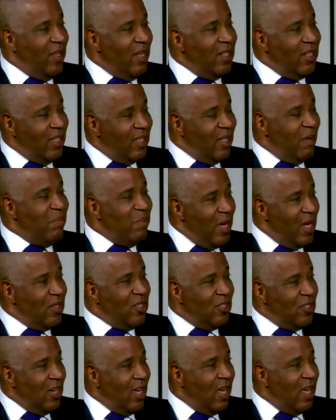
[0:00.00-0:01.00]
I think, did the
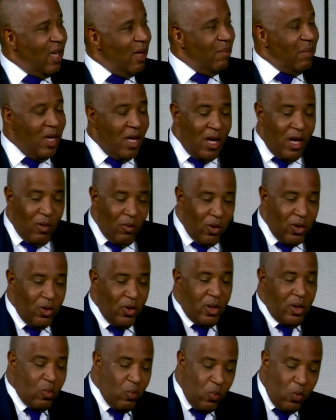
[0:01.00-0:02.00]
best job where
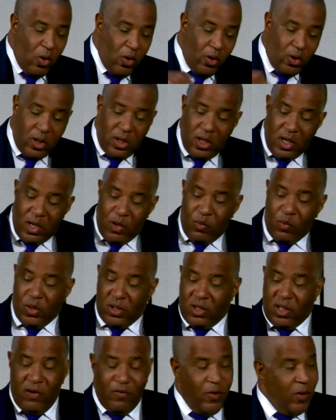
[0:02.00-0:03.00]
you could work
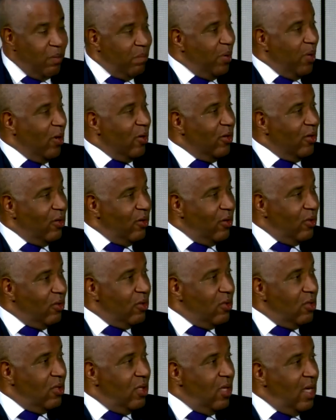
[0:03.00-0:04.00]
with different
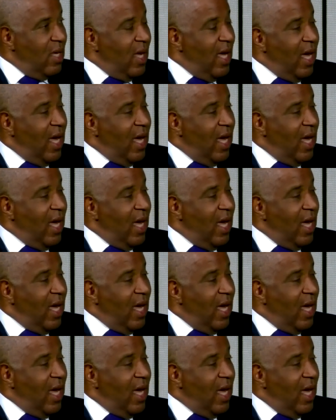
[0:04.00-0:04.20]
partners.